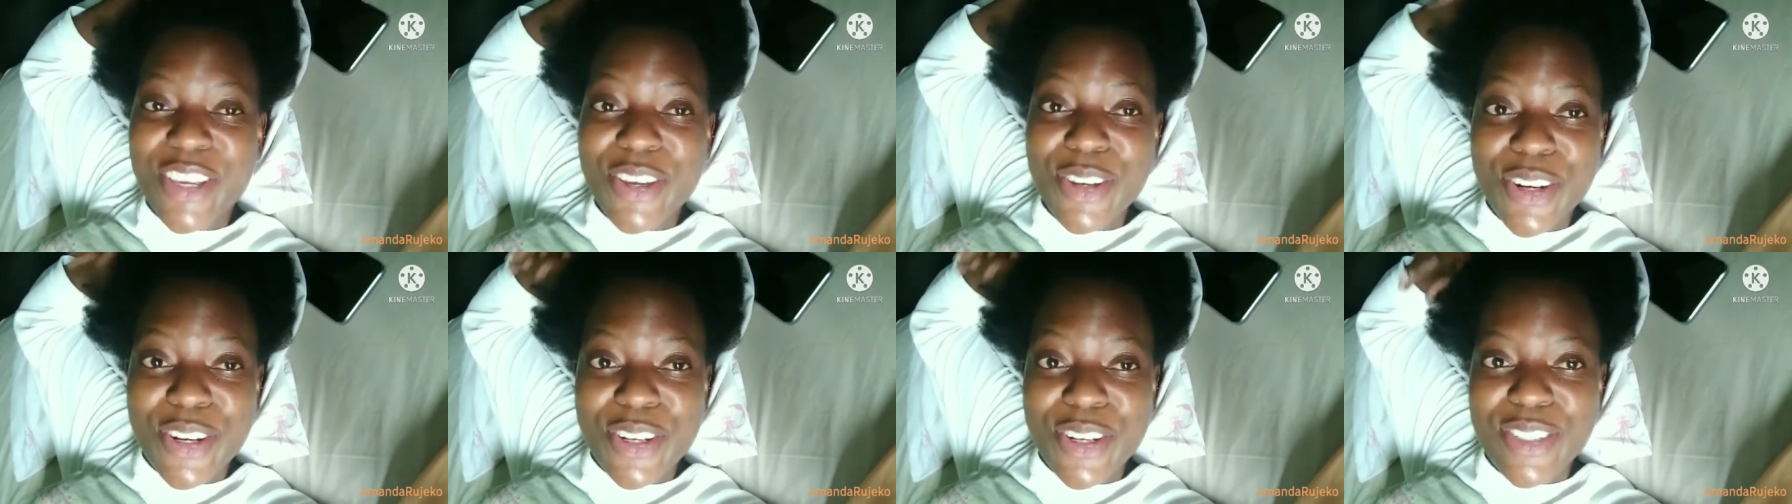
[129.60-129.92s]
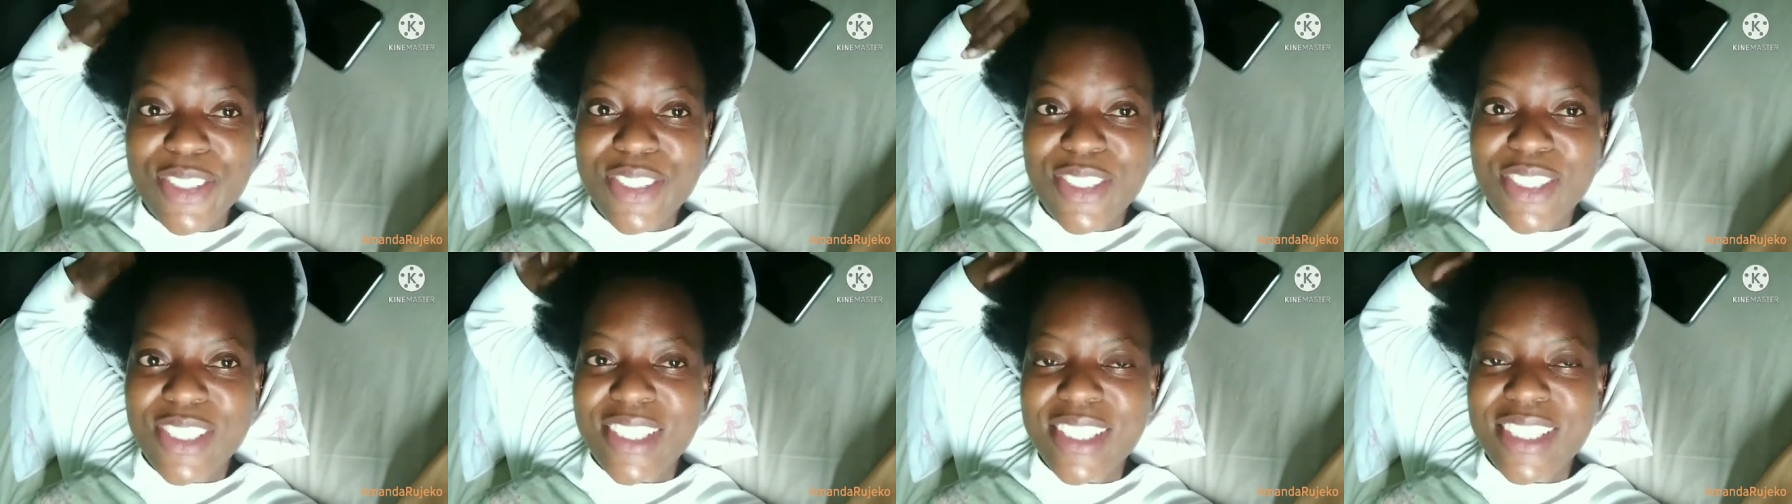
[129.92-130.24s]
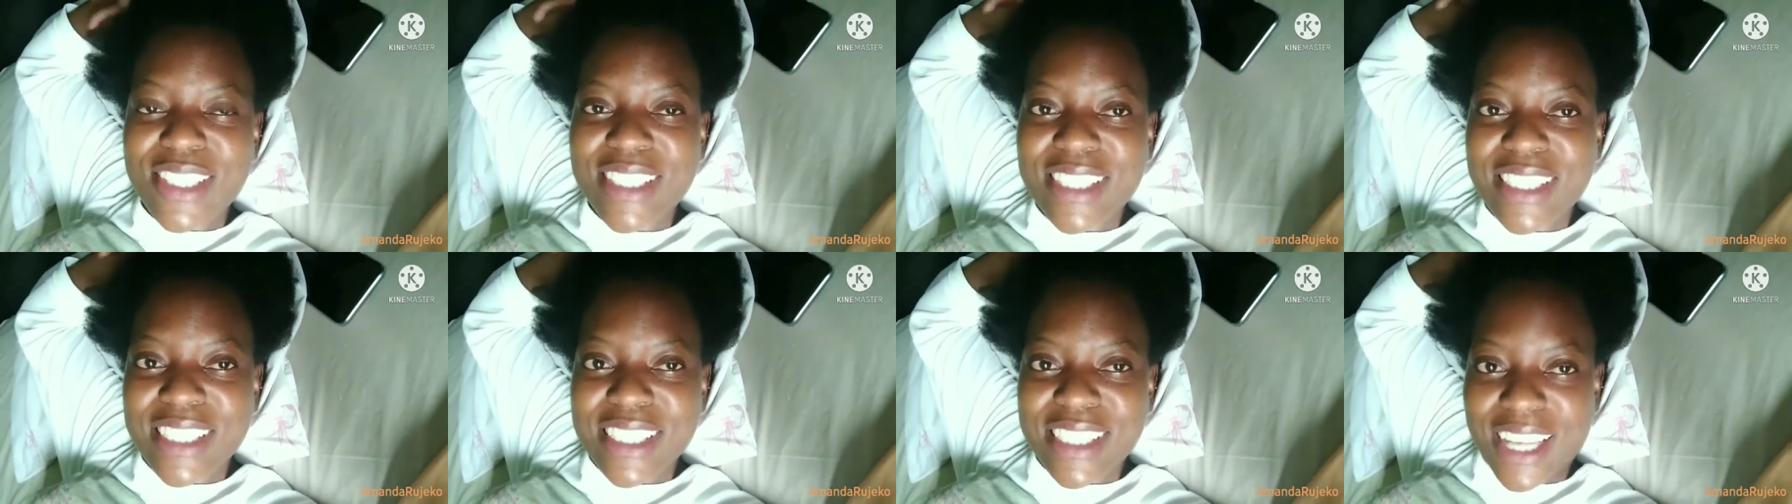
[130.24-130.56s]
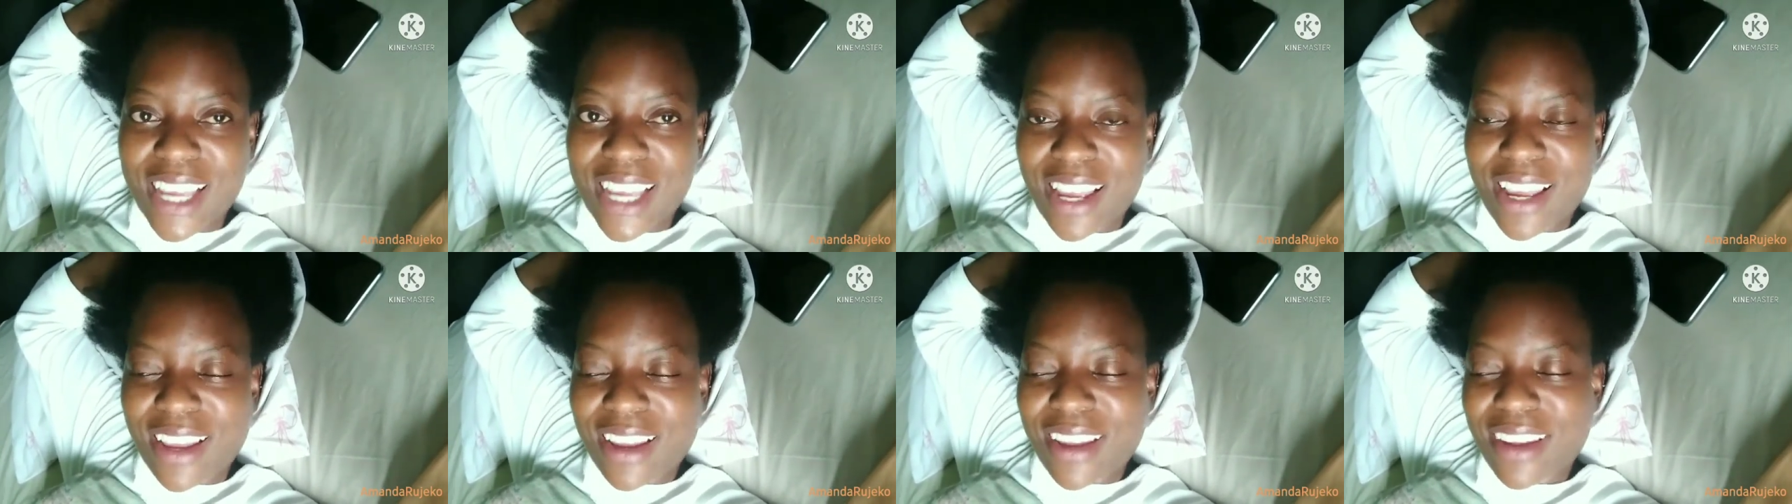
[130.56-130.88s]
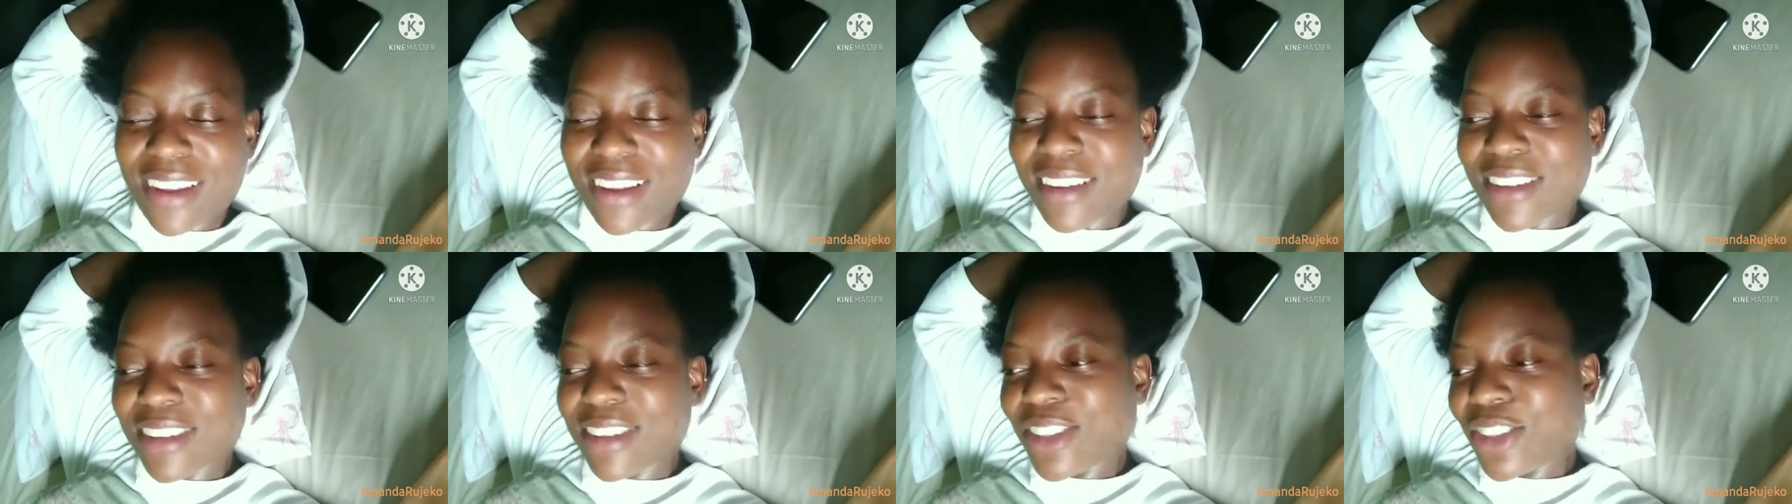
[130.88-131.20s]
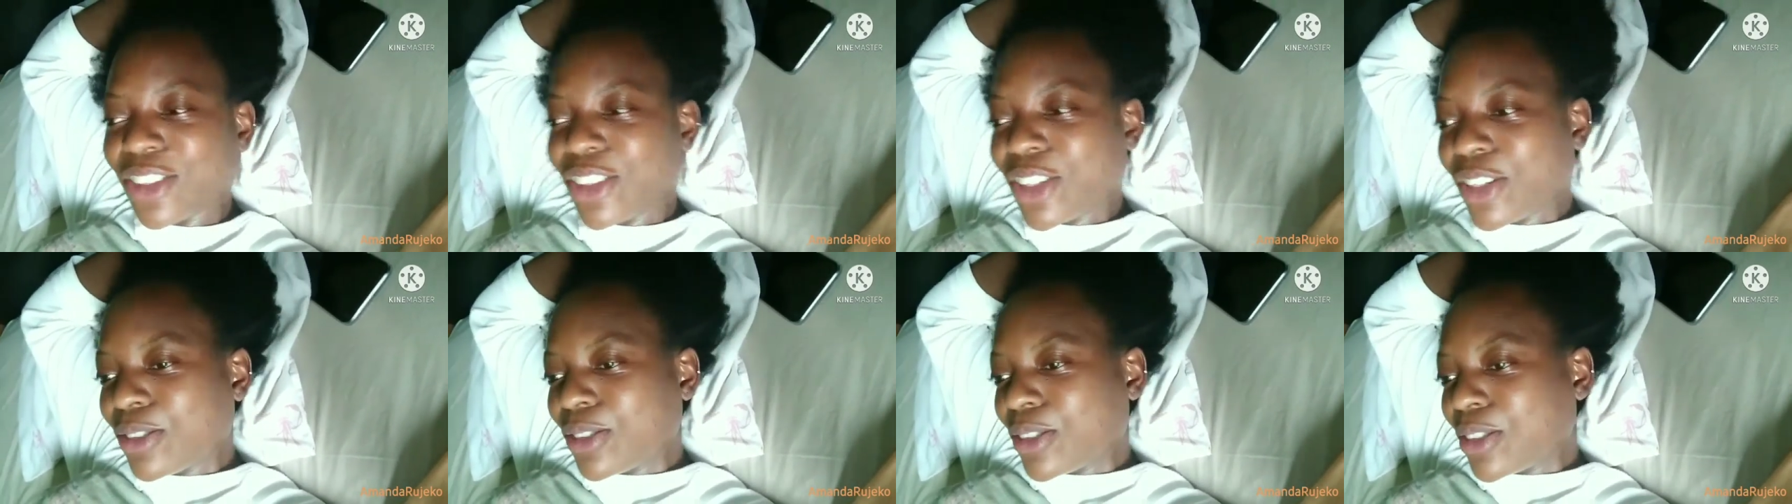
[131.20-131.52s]
Kudos to this day.
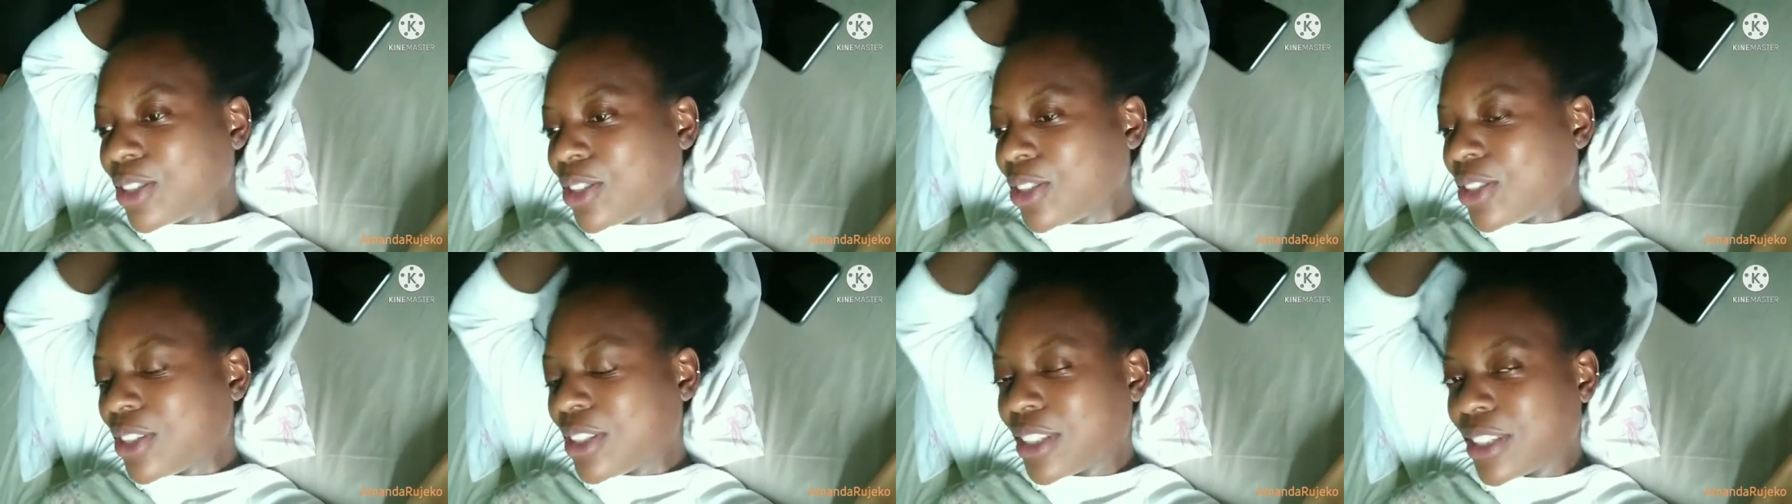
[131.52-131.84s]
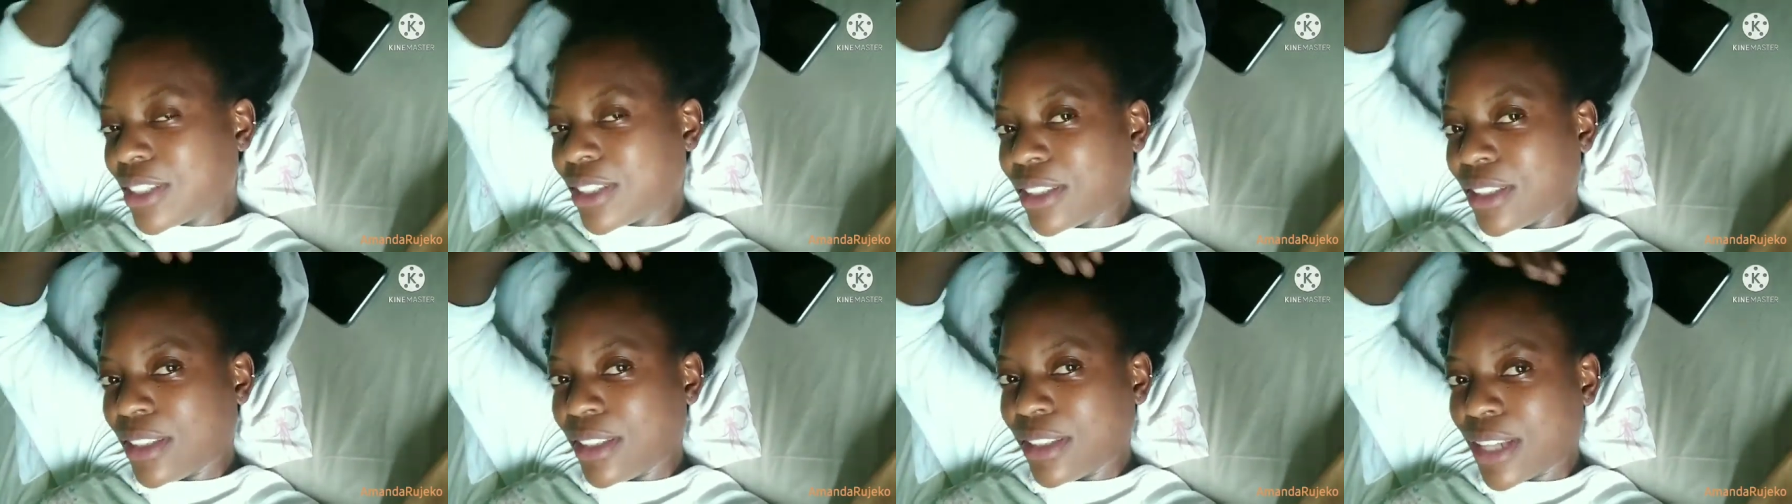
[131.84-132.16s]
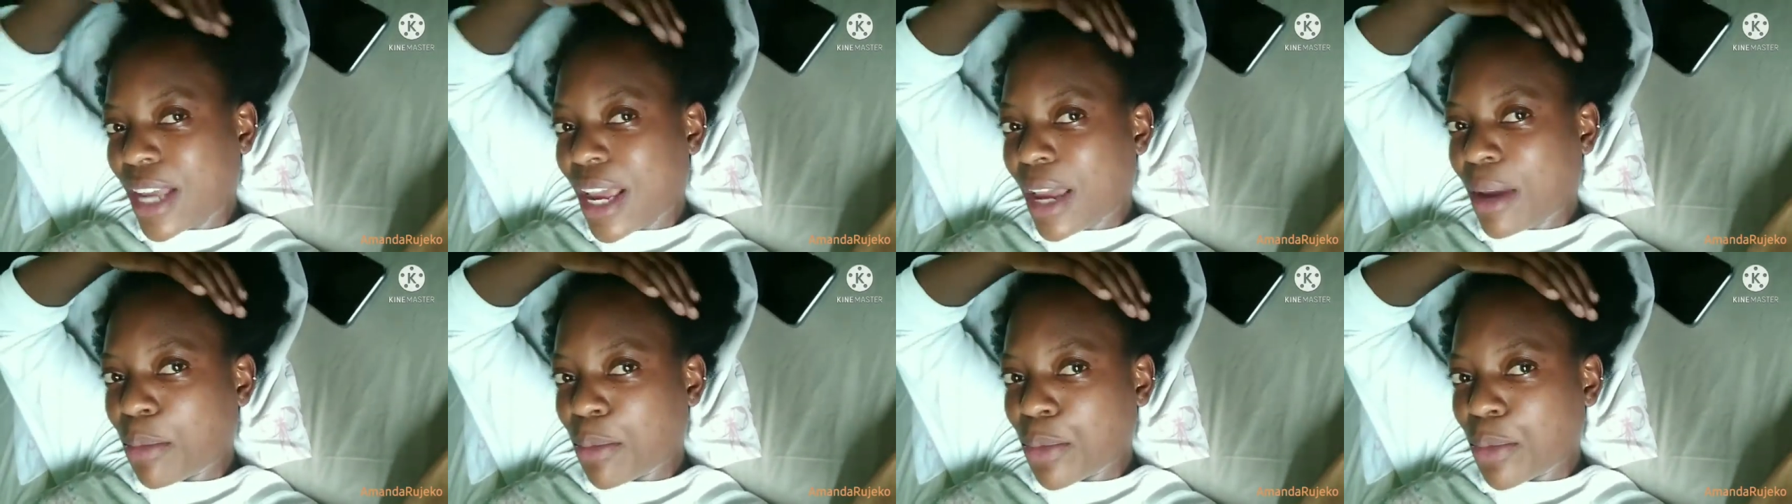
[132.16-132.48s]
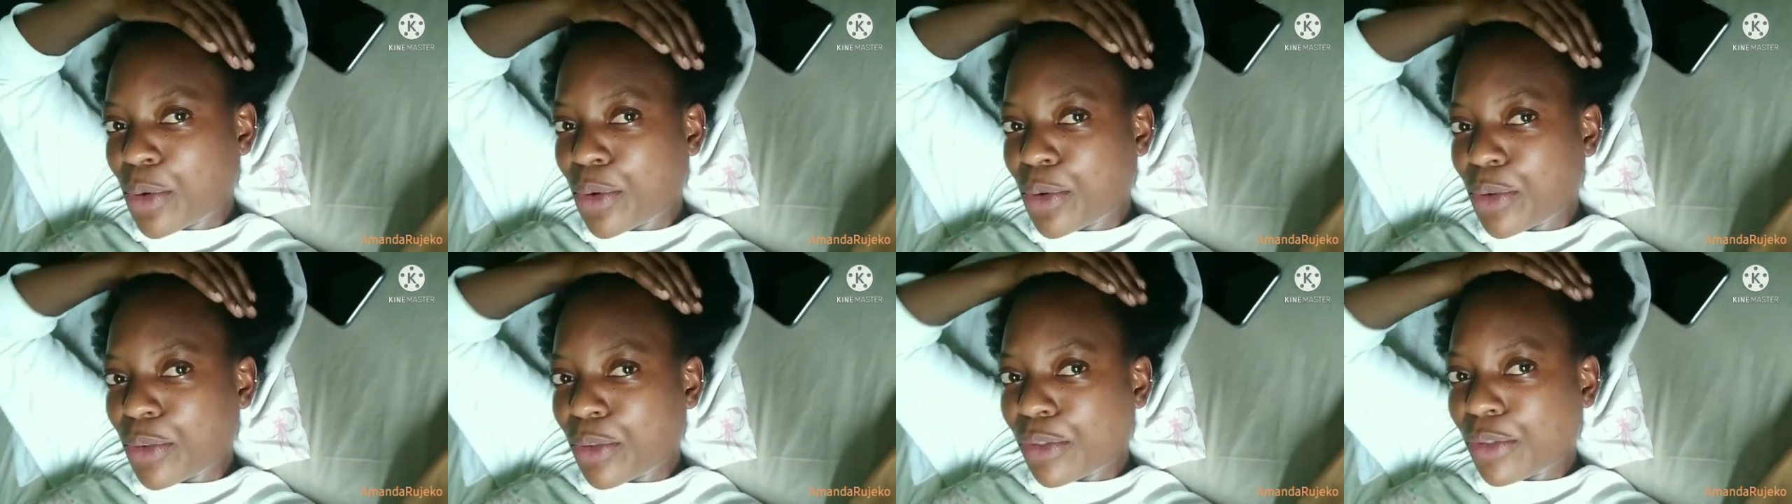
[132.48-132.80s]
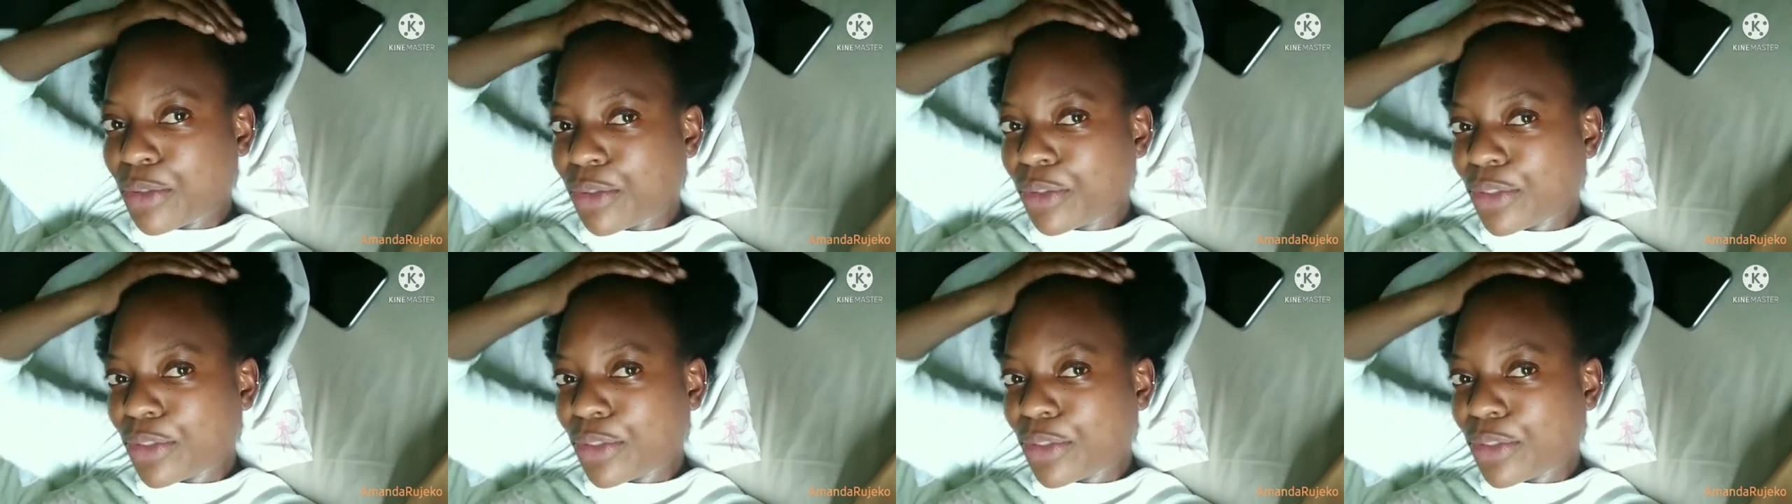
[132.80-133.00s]
Kudos to this time off.